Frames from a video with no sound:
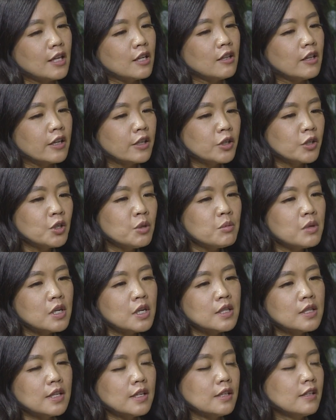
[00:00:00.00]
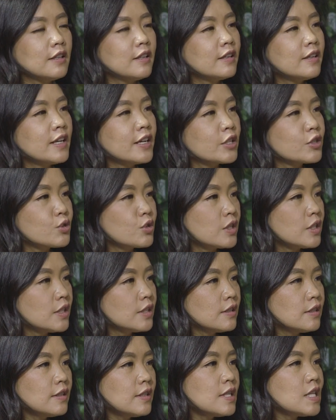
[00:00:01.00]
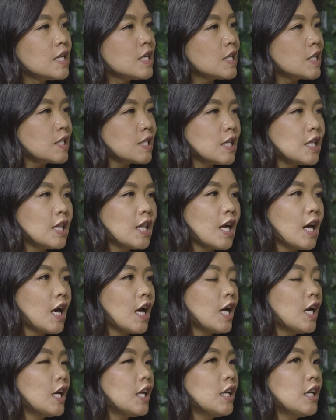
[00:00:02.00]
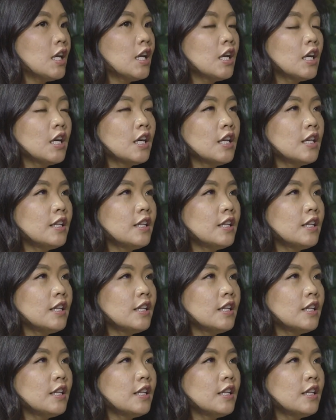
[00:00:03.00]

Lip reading: They had a lot of Kumon. They had a lot of extra this and that, and